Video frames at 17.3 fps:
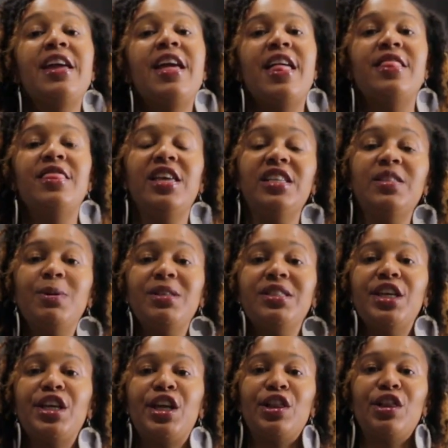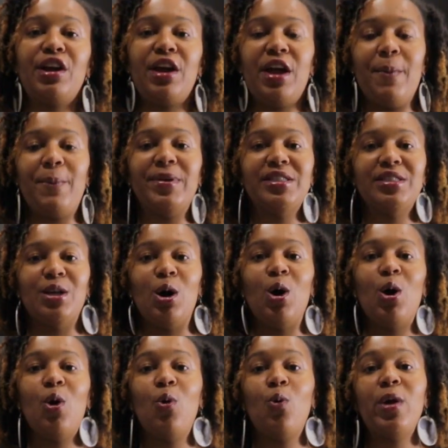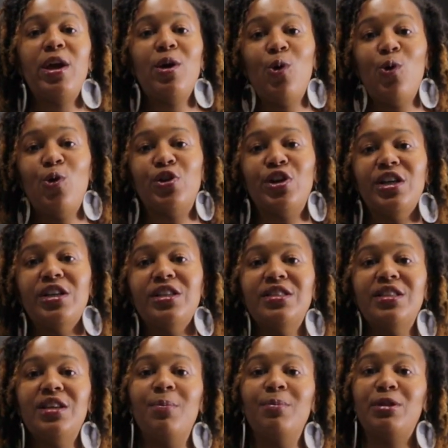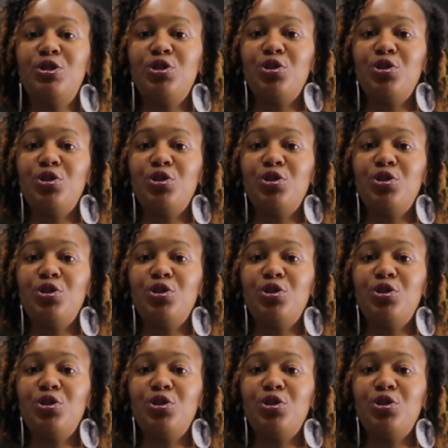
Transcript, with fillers: In this particular episode, we ordered some